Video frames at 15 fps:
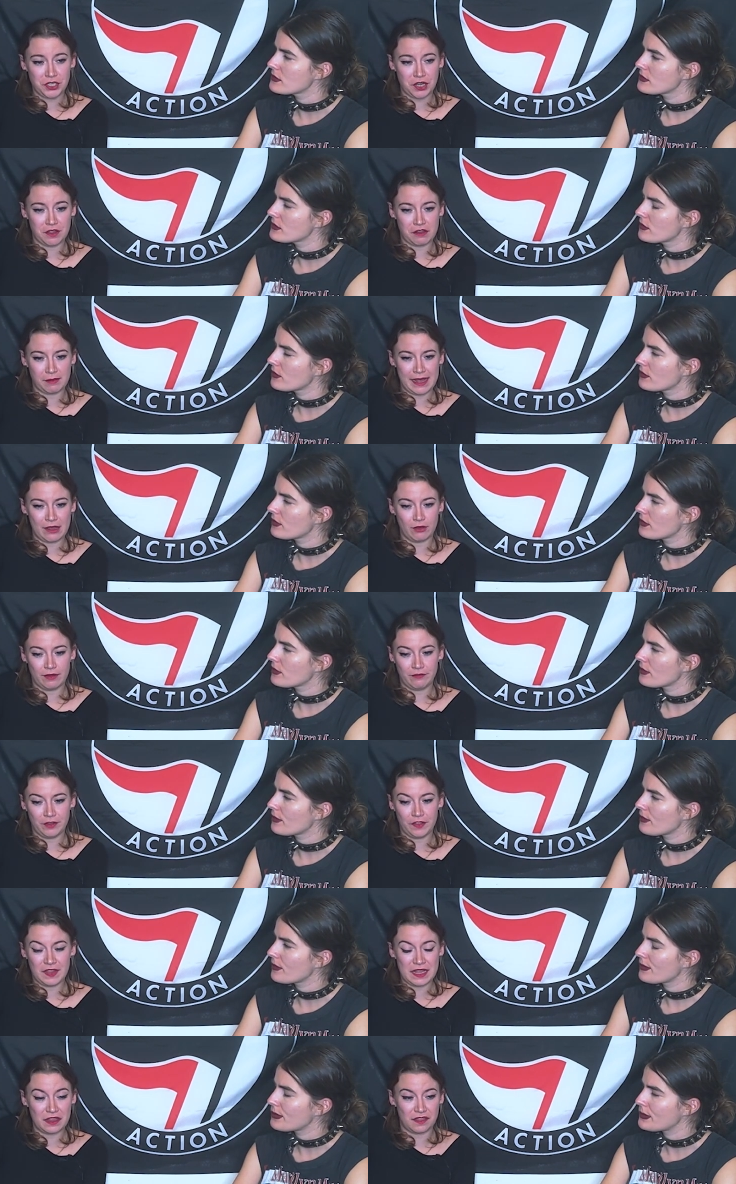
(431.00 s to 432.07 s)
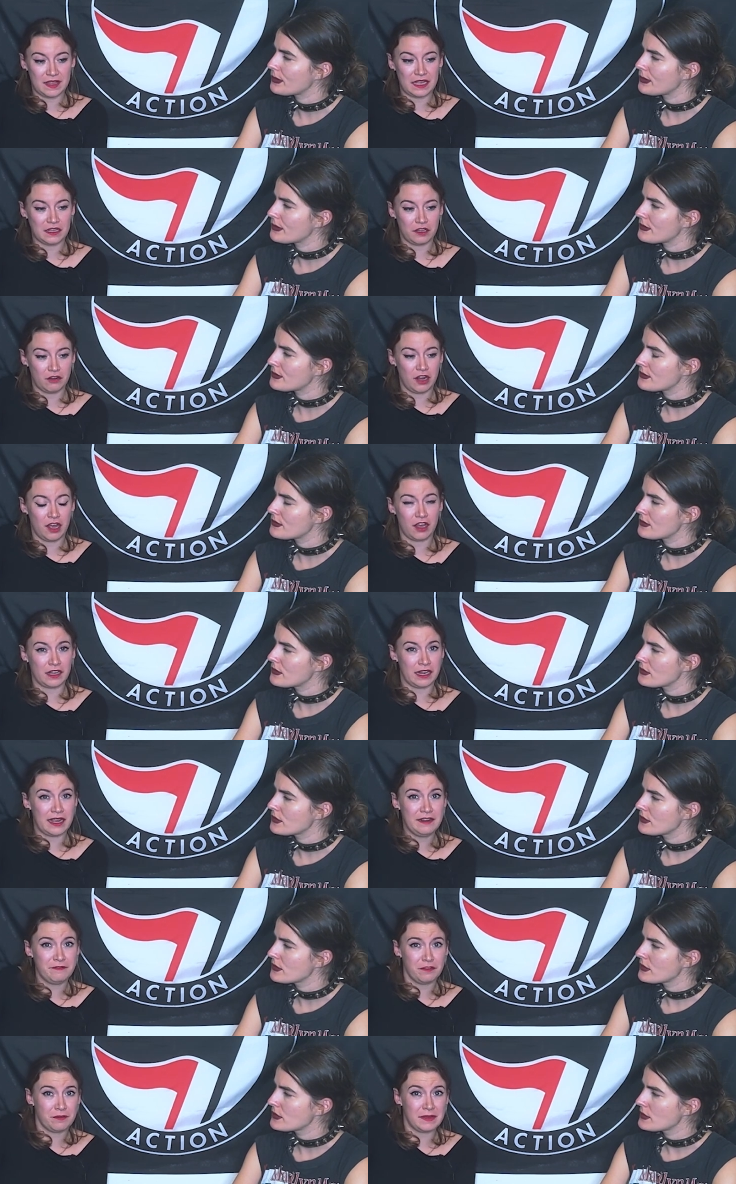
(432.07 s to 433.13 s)
Speaker 1: to go this way. However, these things are a hard
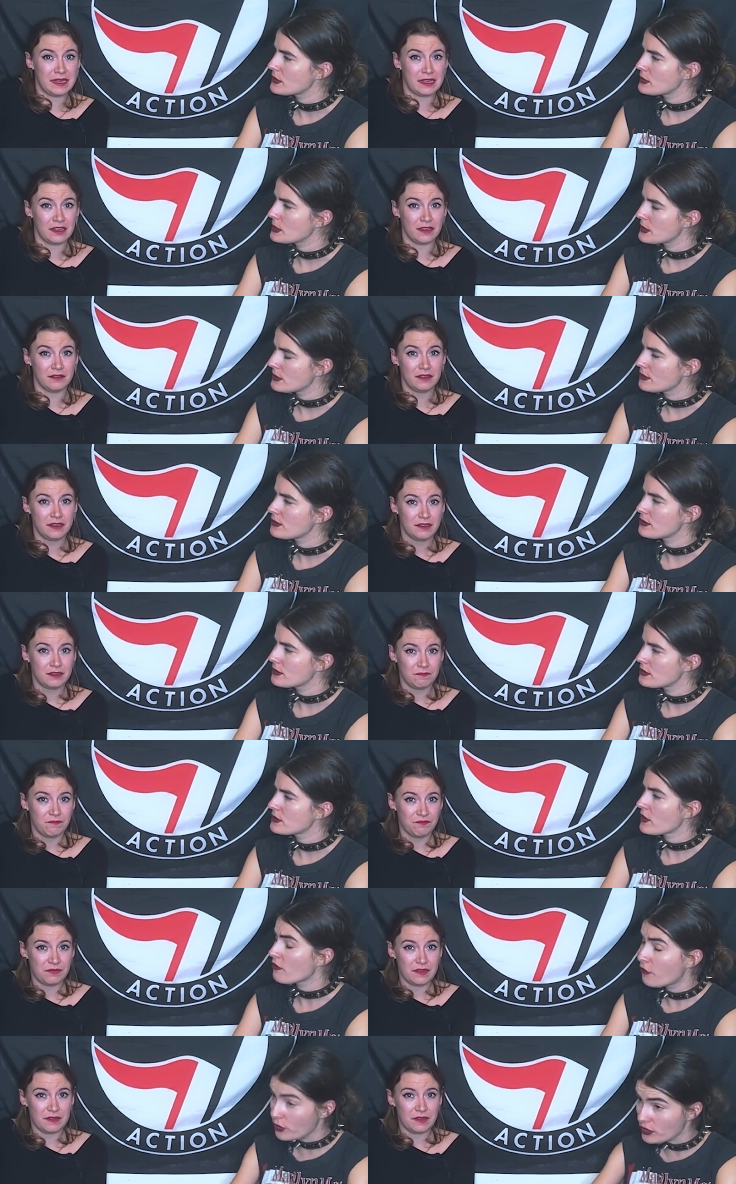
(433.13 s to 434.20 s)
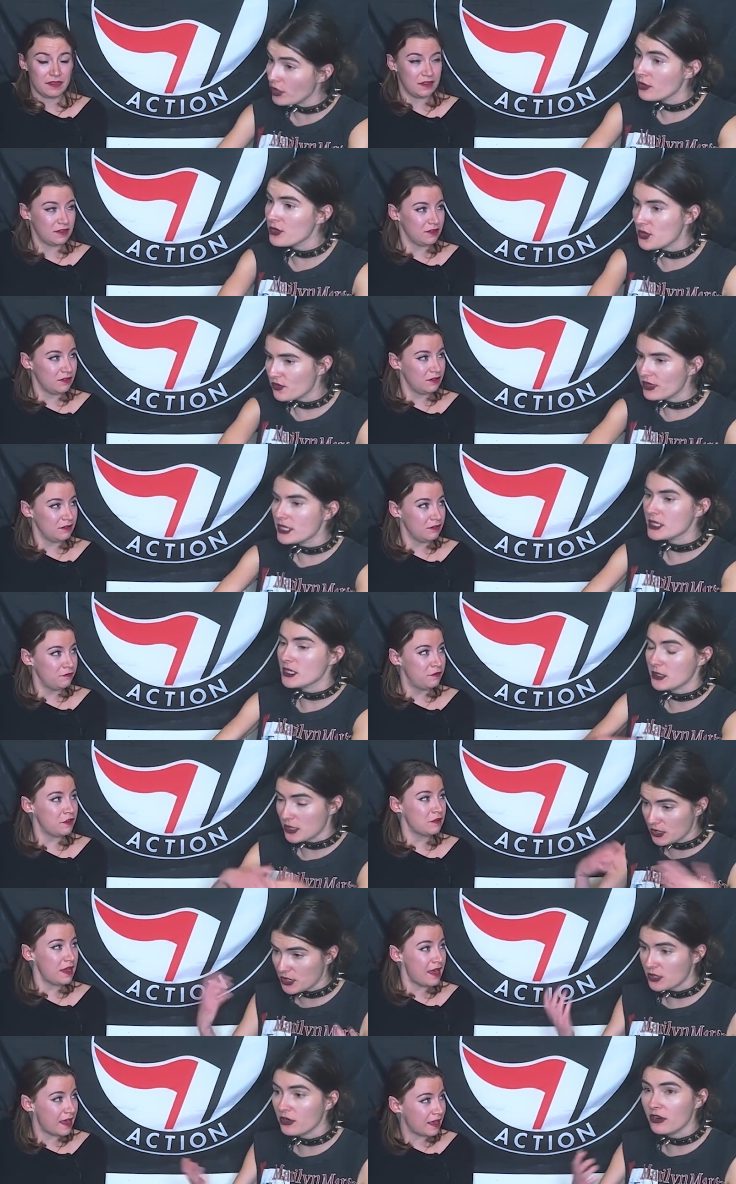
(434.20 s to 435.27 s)
line for me
Speaker 2: for those reasons so,
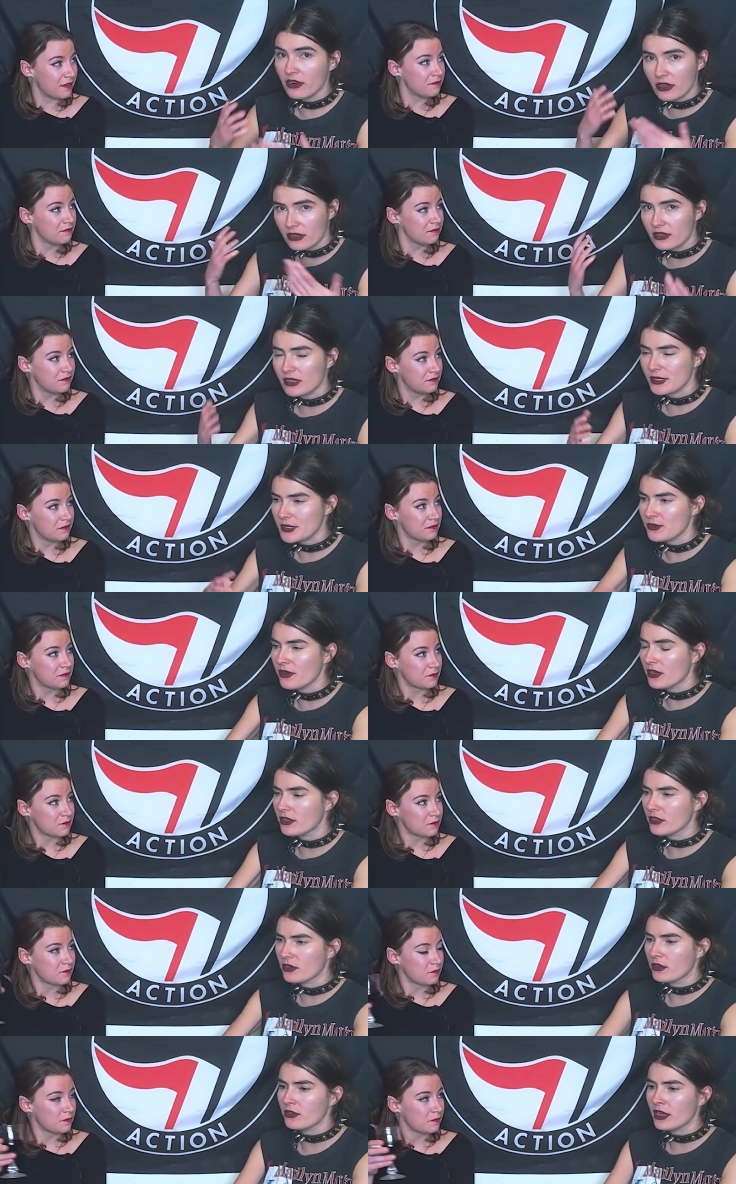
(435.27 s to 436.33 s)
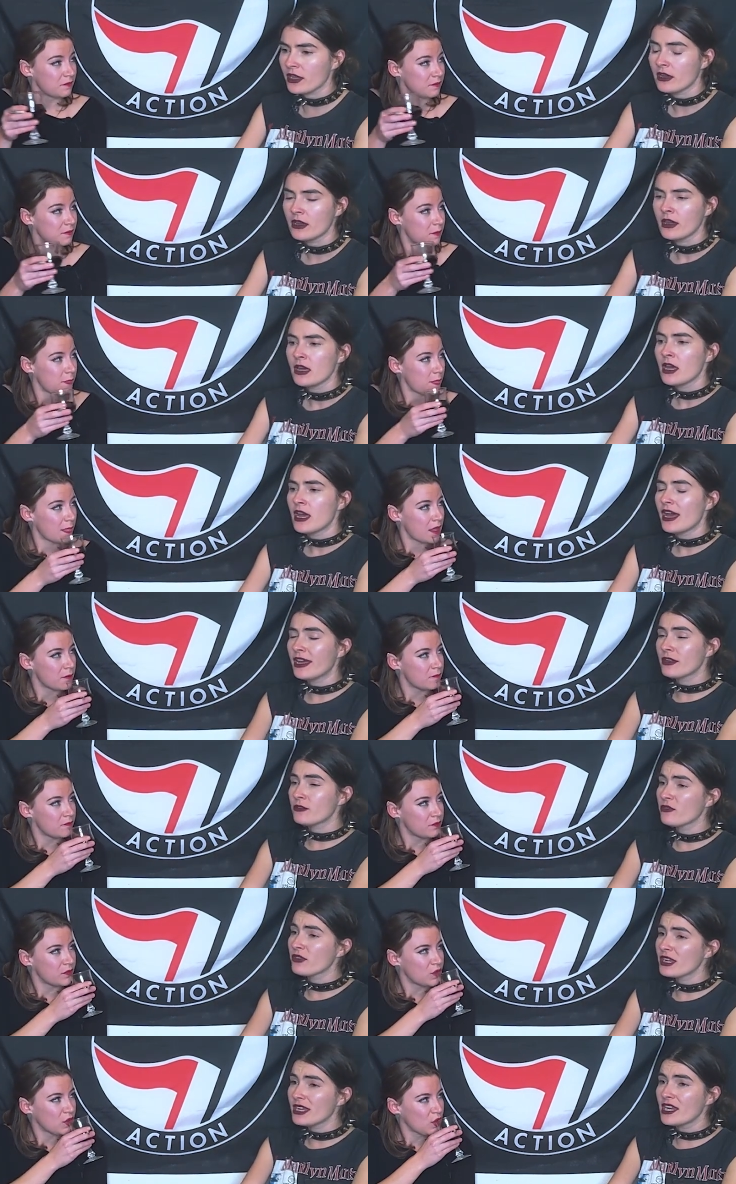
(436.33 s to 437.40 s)
historically yeah. as well, you know, like,
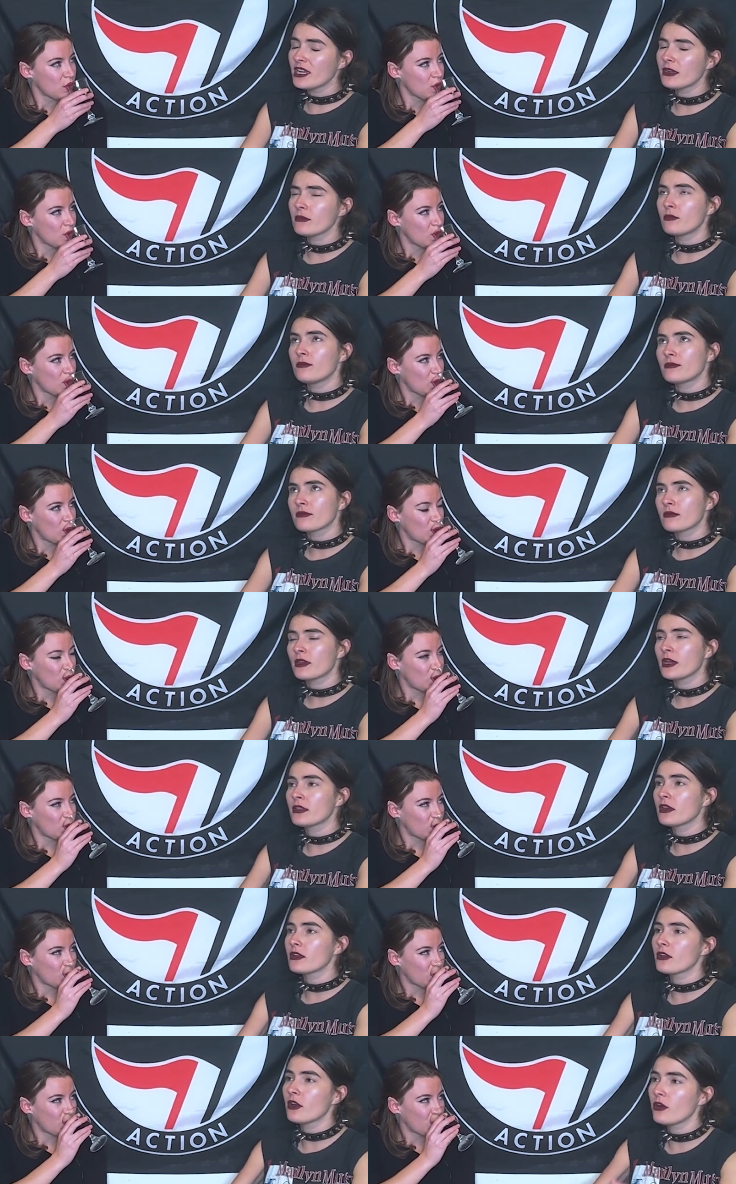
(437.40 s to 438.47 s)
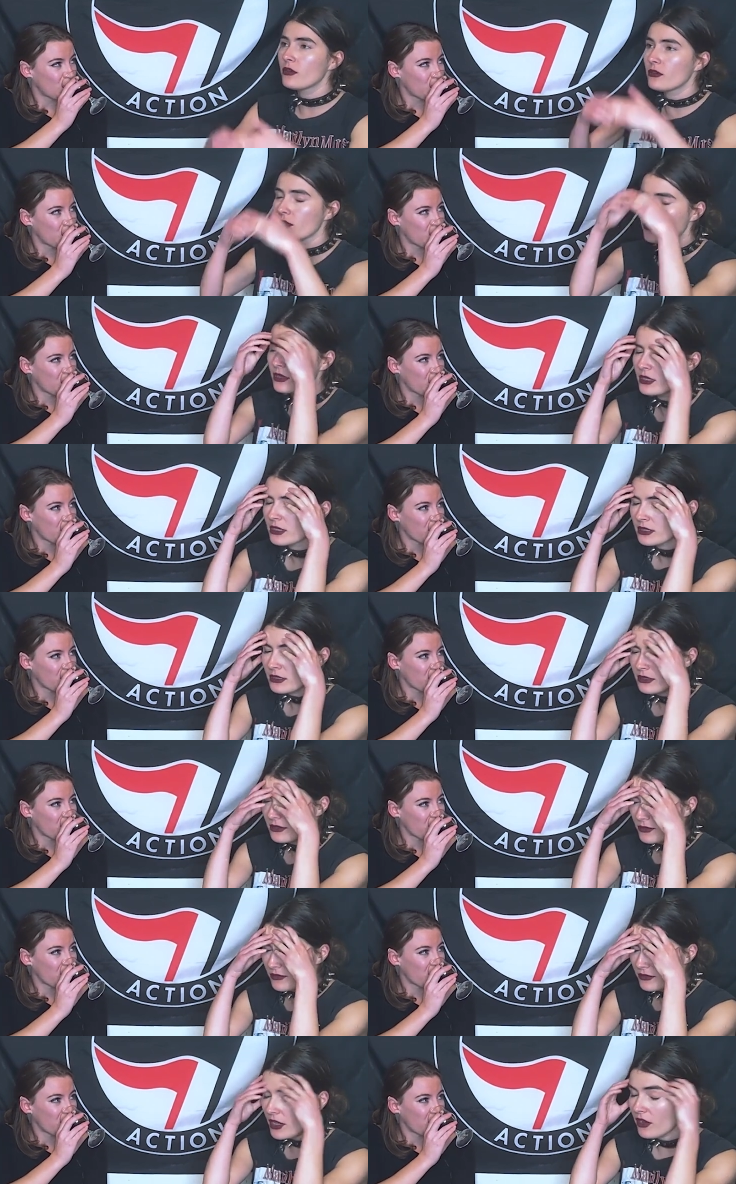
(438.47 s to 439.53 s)
and really, and I know,
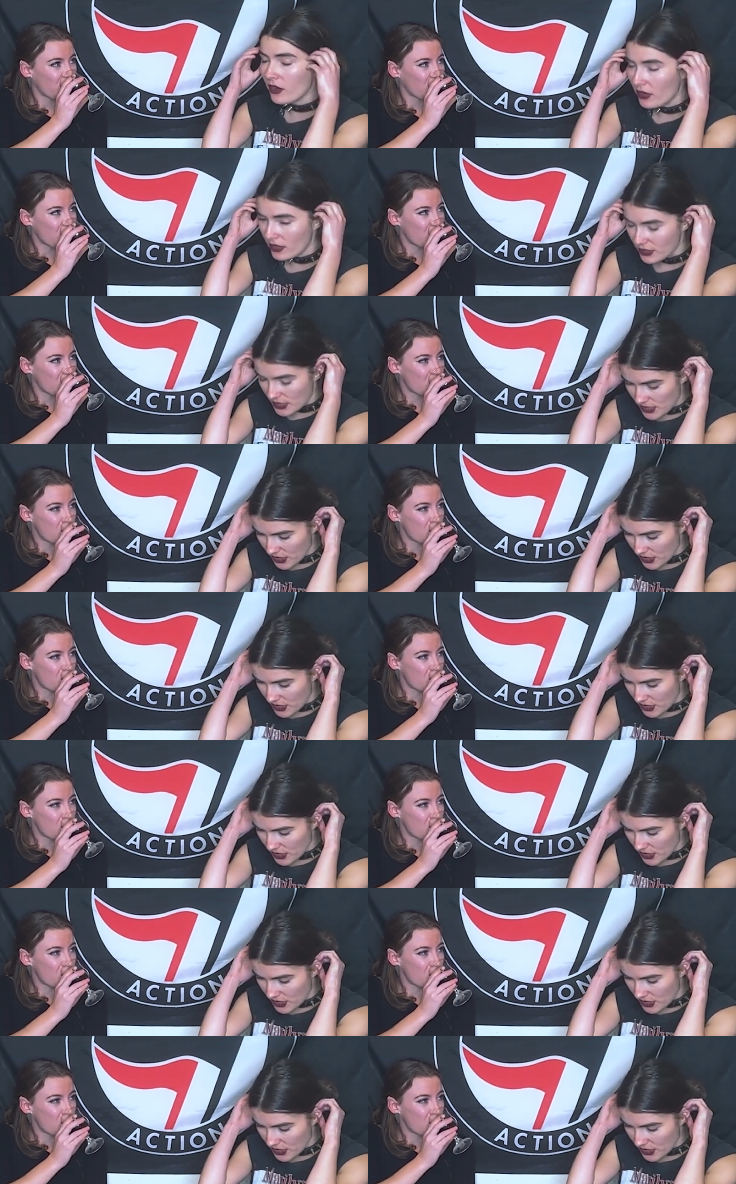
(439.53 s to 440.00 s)
oh, this